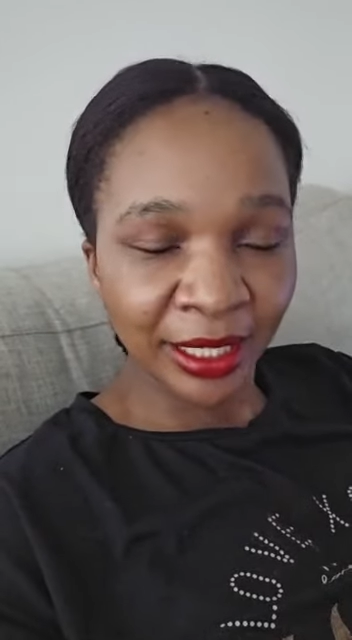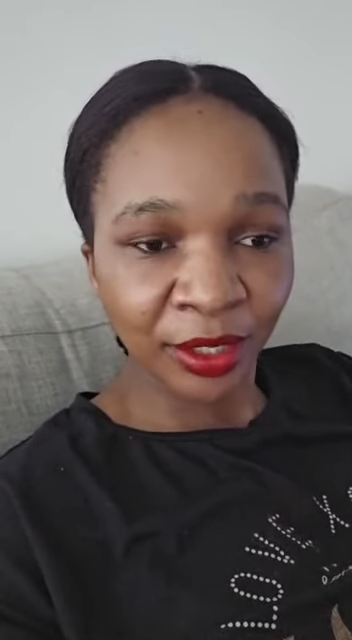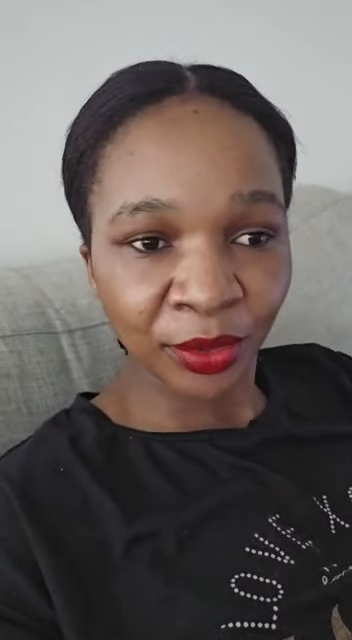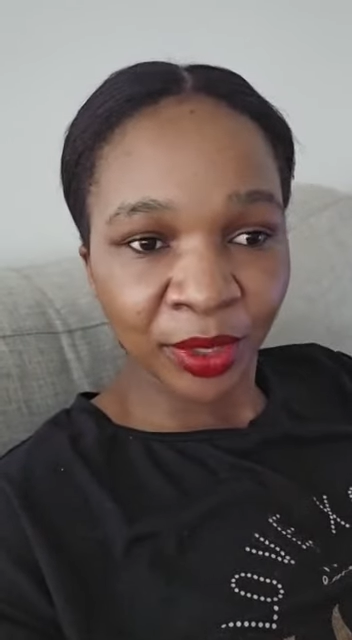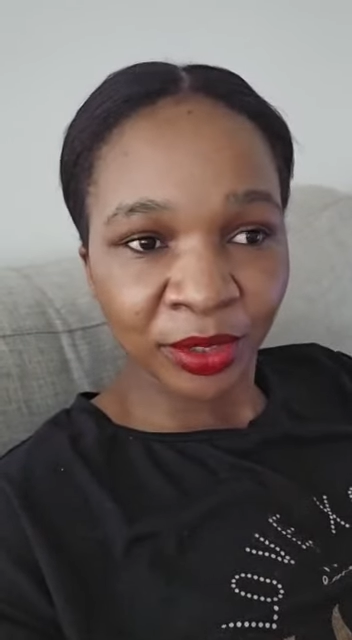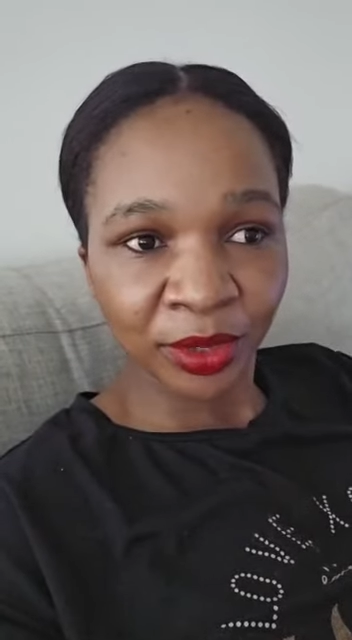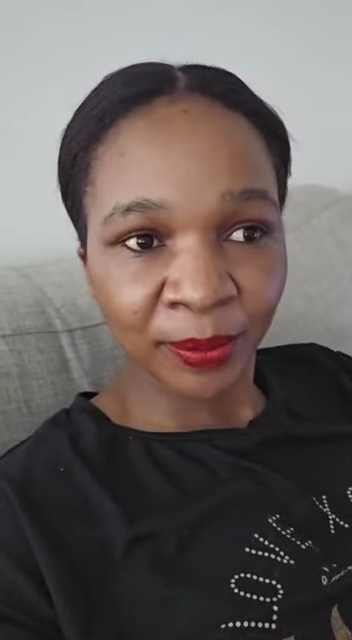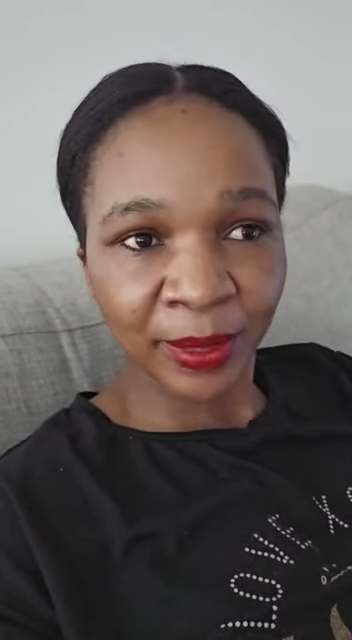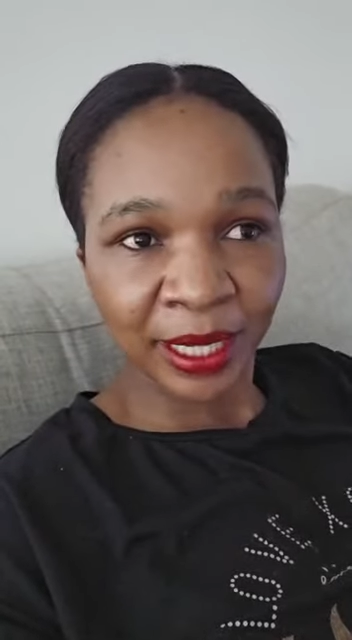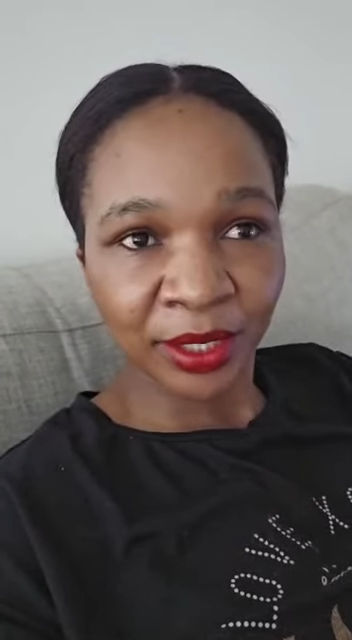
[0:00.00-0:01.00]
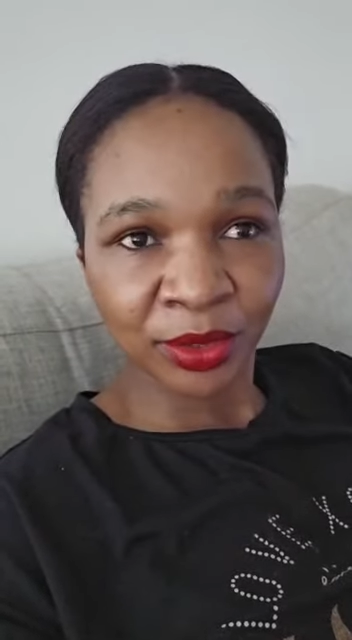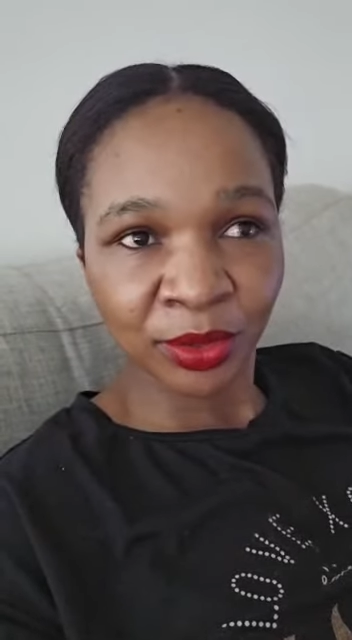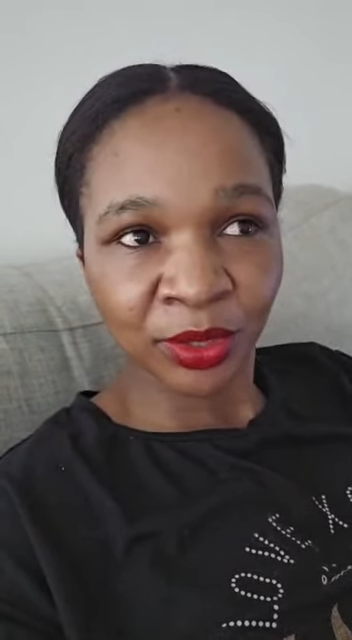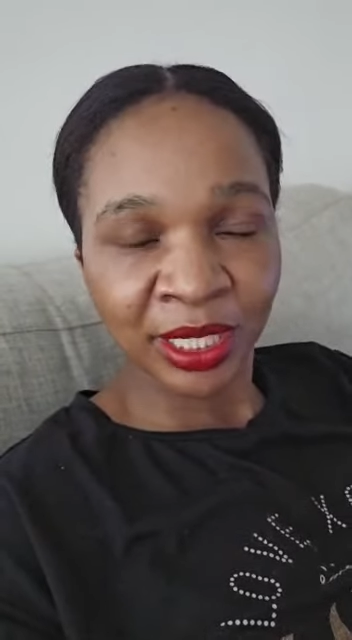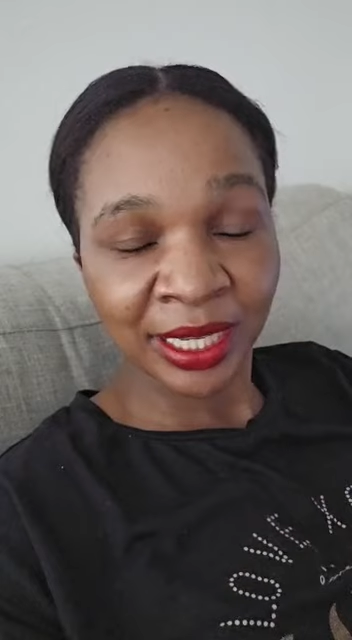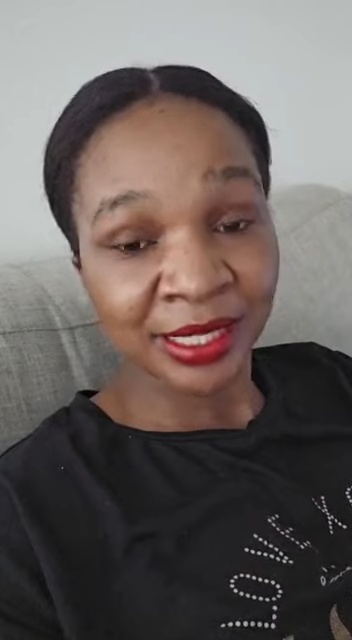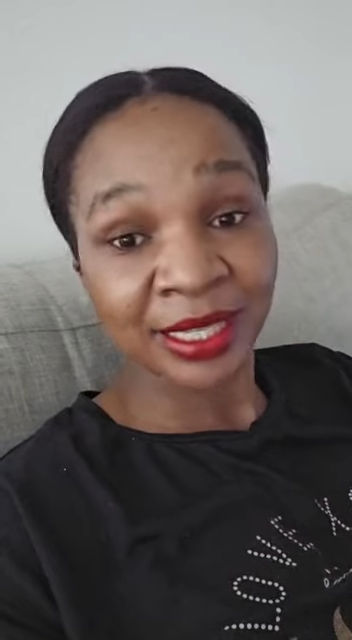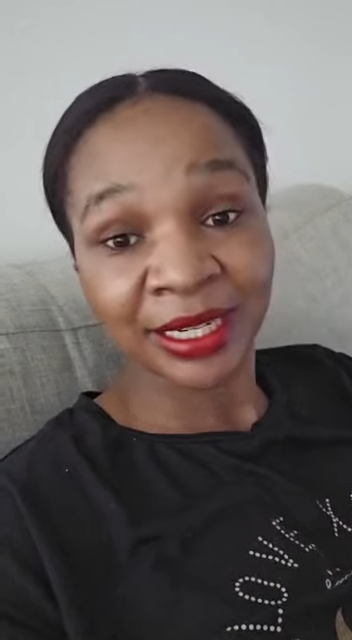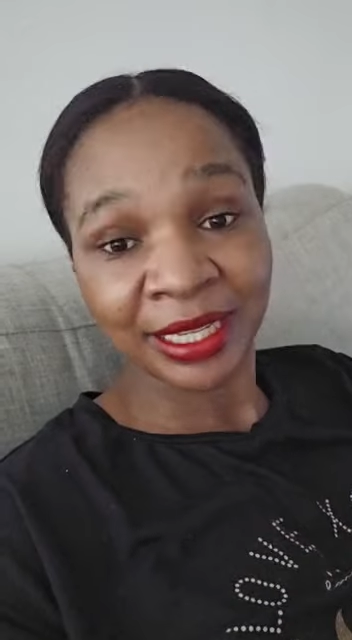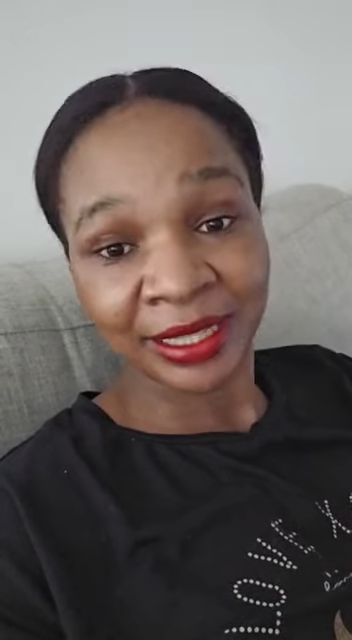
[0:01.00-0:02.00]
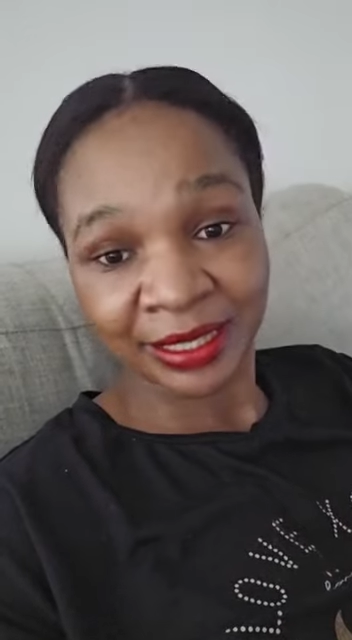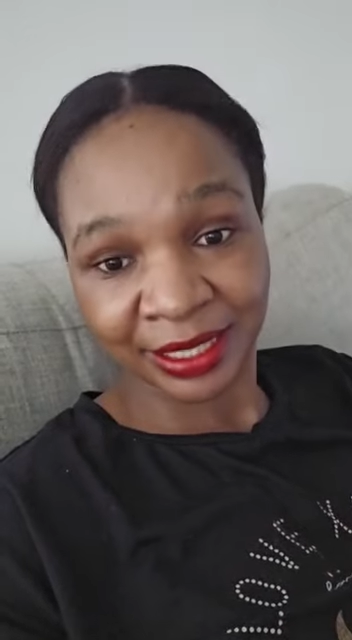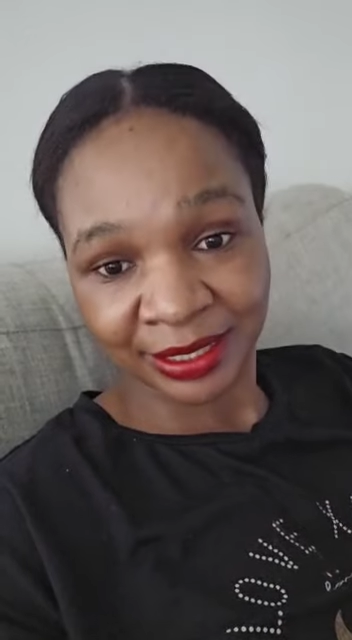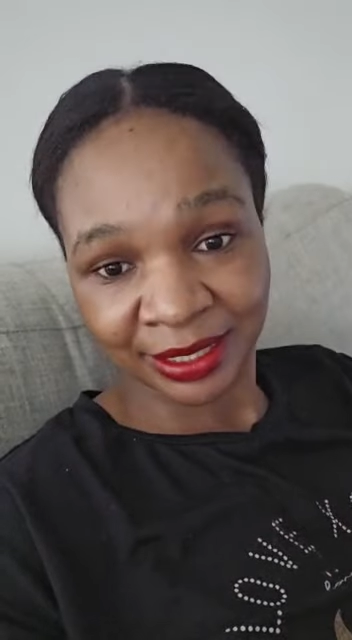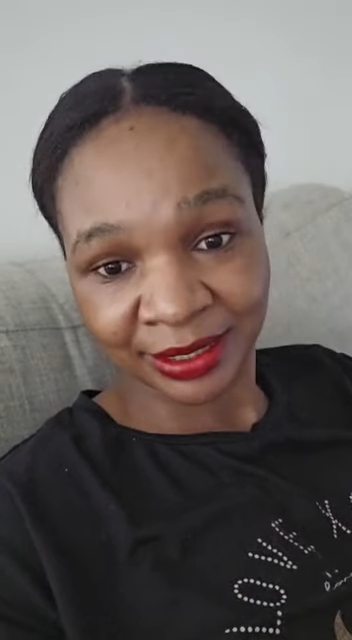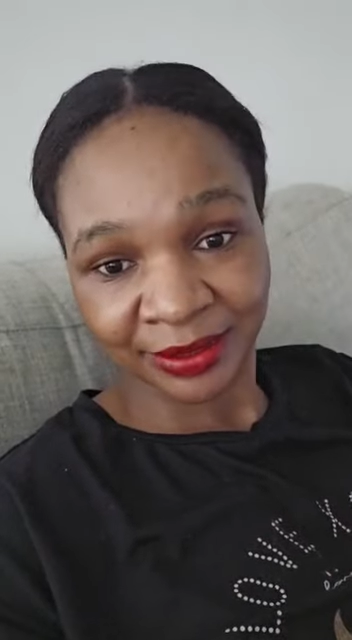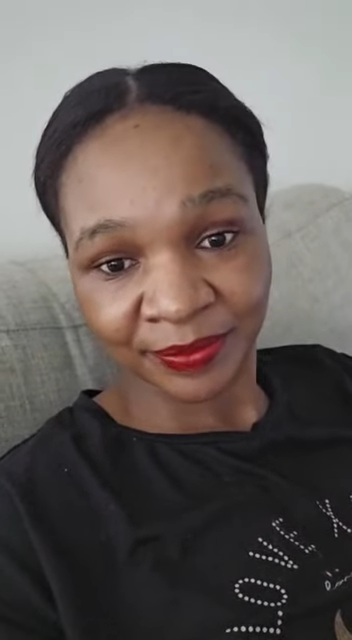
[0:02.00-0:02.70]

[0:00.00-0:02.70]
and you want to apply a school in a state like Texas.